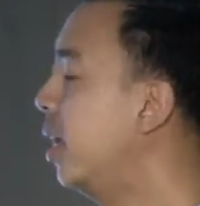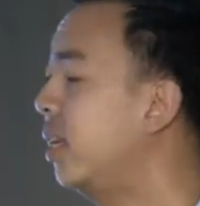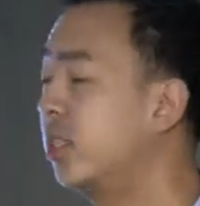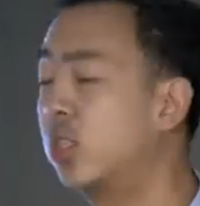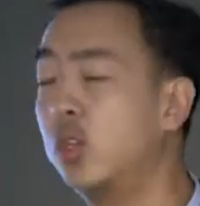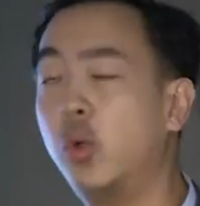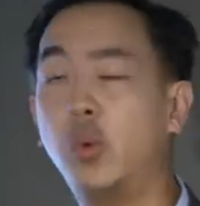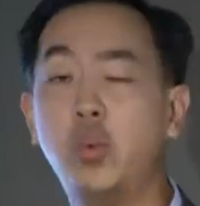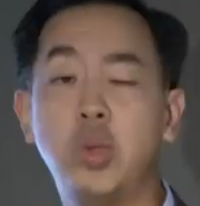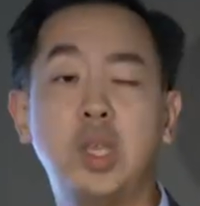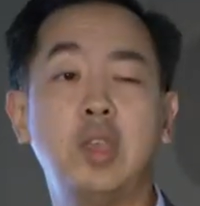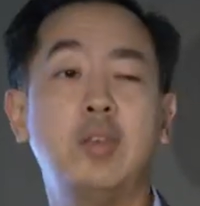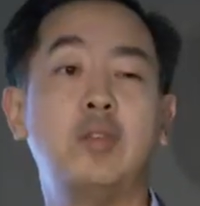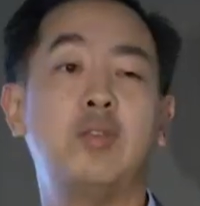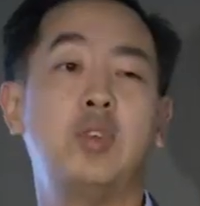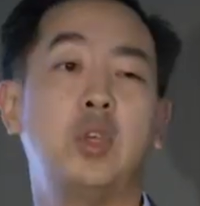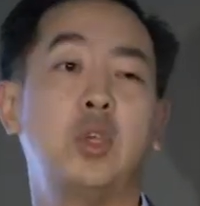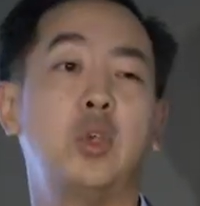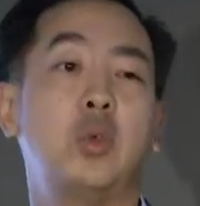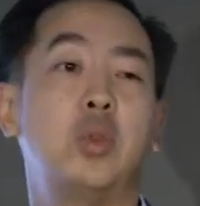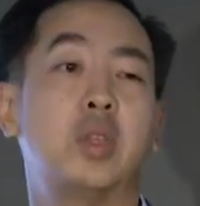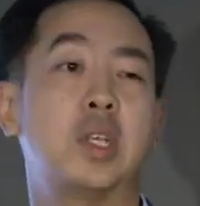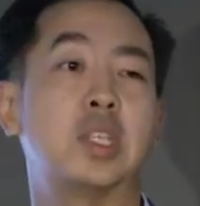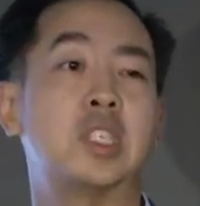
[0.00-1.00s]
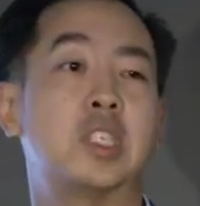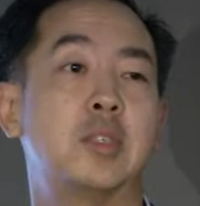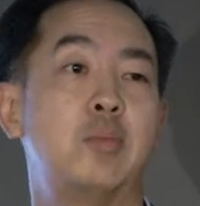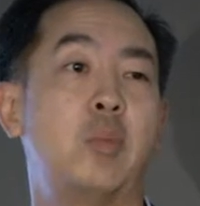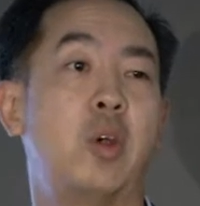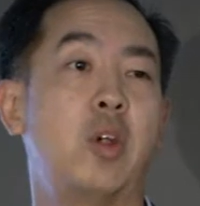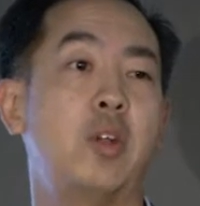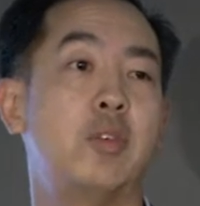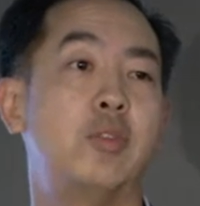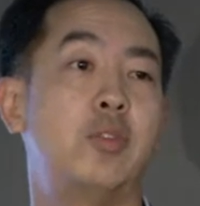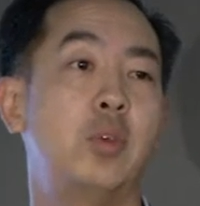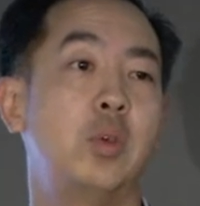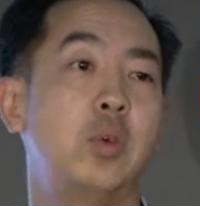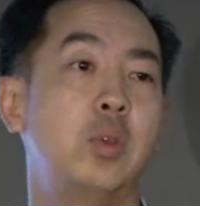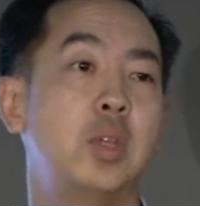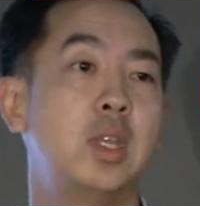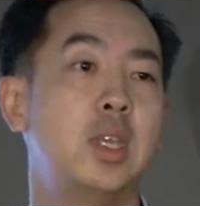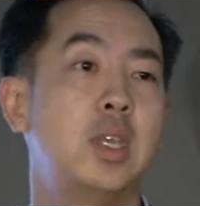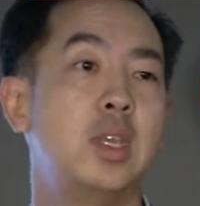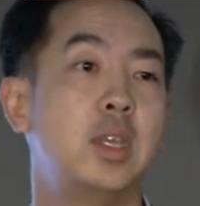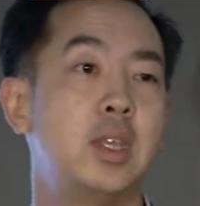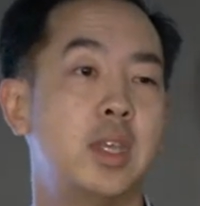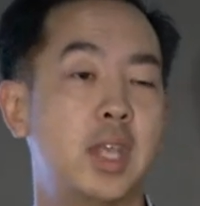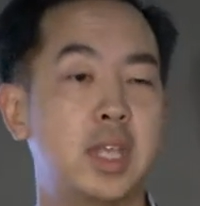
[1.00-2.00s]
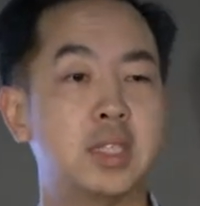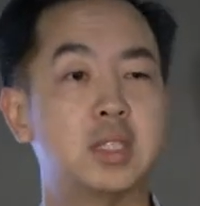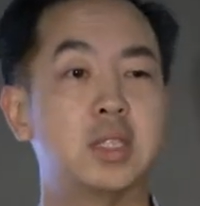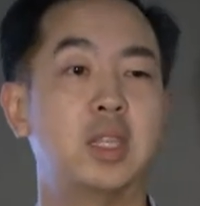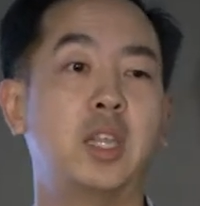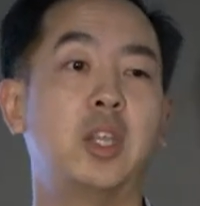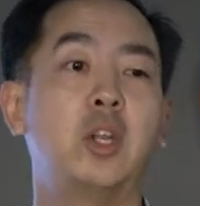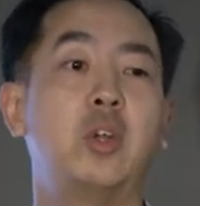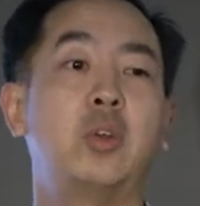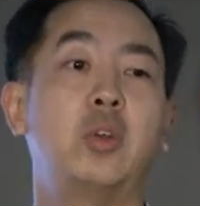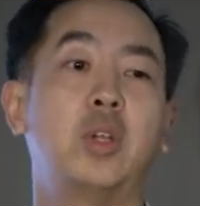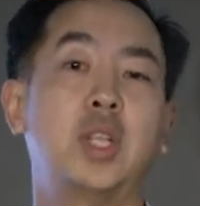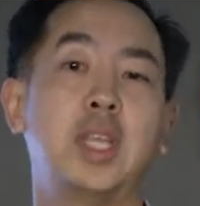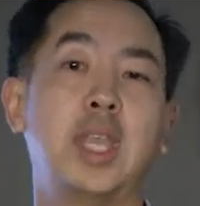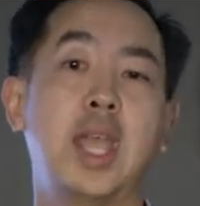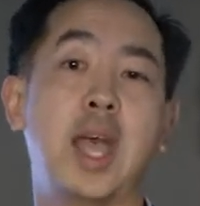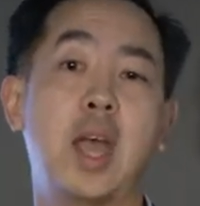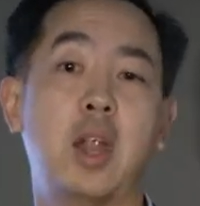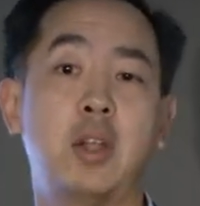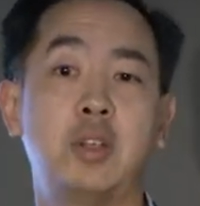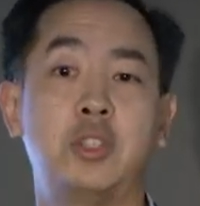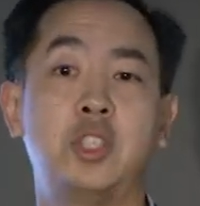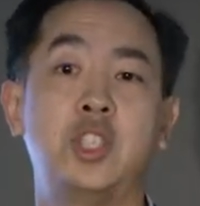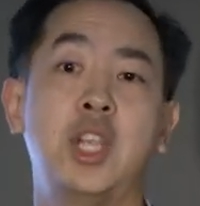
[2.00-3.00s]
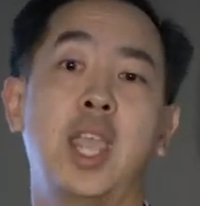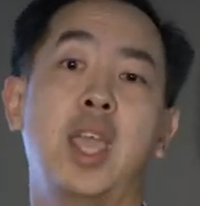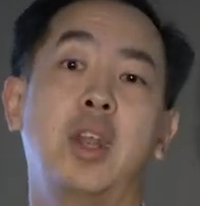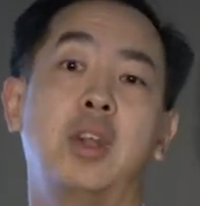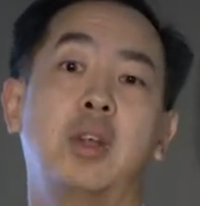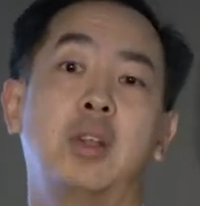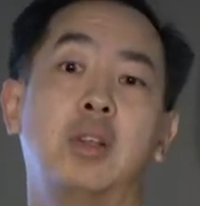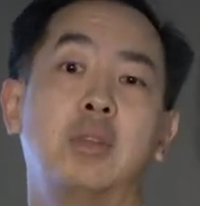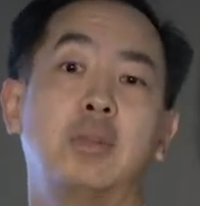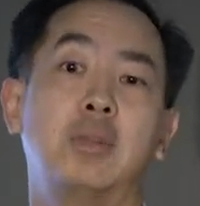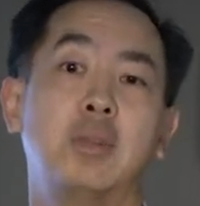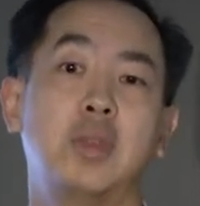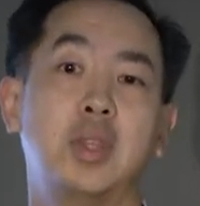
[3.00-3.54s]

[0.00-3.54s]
So we view the smartphone as literally our channel.